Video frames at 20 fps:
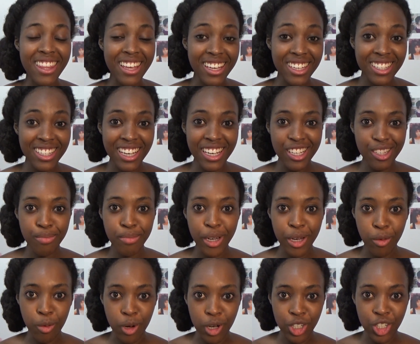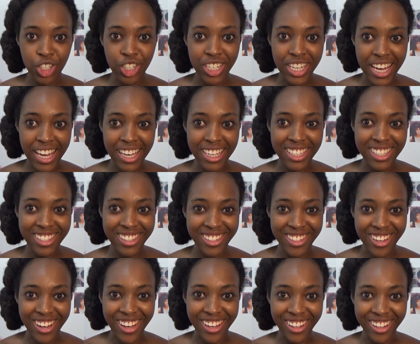And this is my wash day
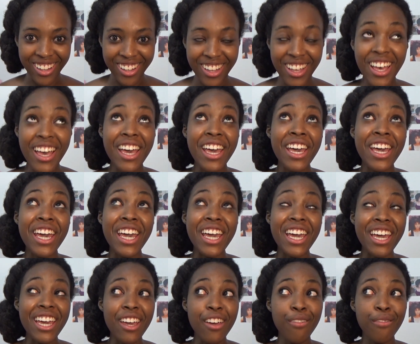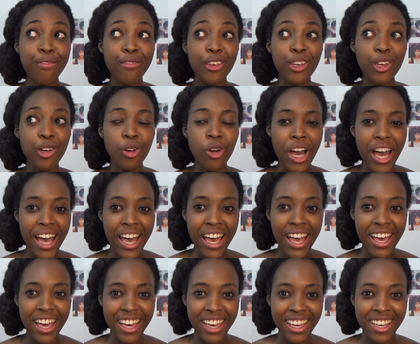style. If your
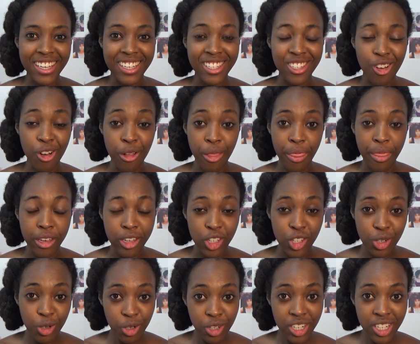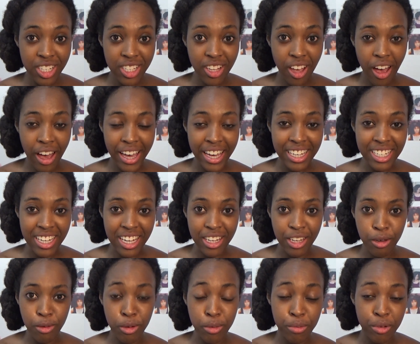hair is on the shorter
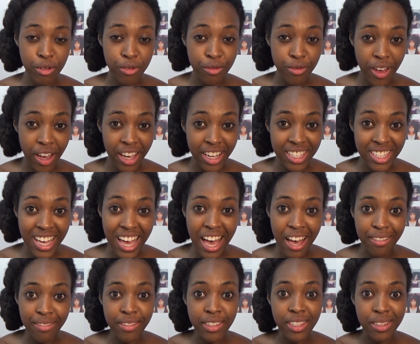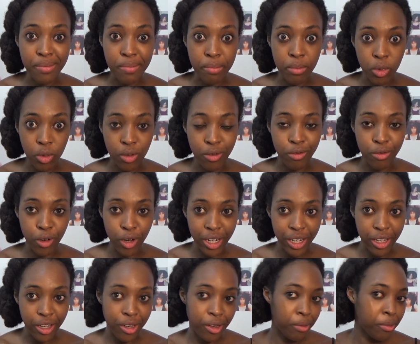side and you would prefer to have some more
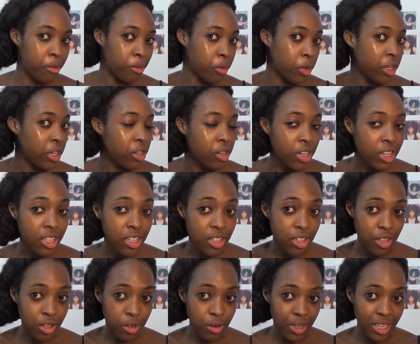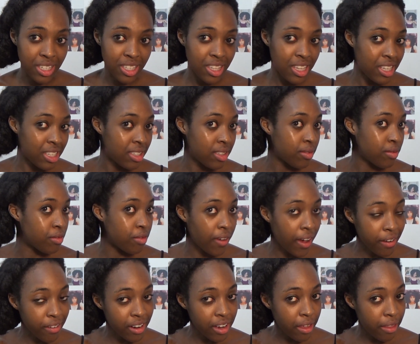volume, what you can do is this
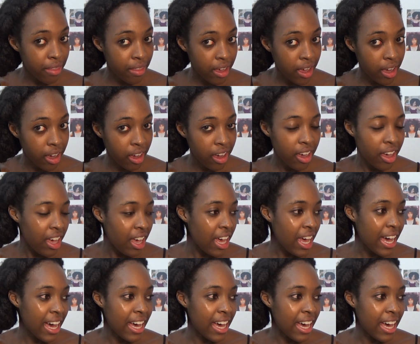very thing,